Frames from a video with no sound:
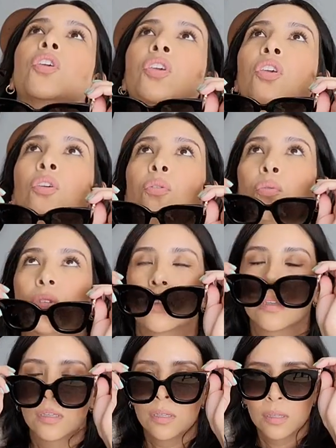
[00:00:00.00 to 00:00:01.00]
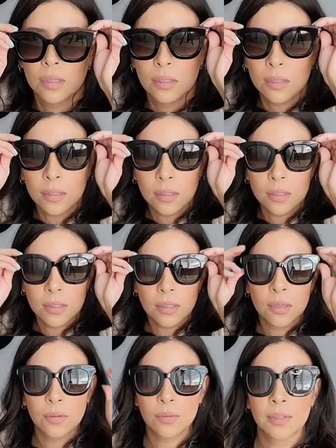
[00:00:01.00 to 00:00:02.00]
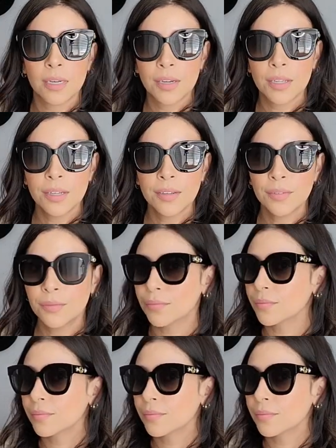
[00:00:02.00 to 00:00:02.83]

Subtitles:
cute. So there you go.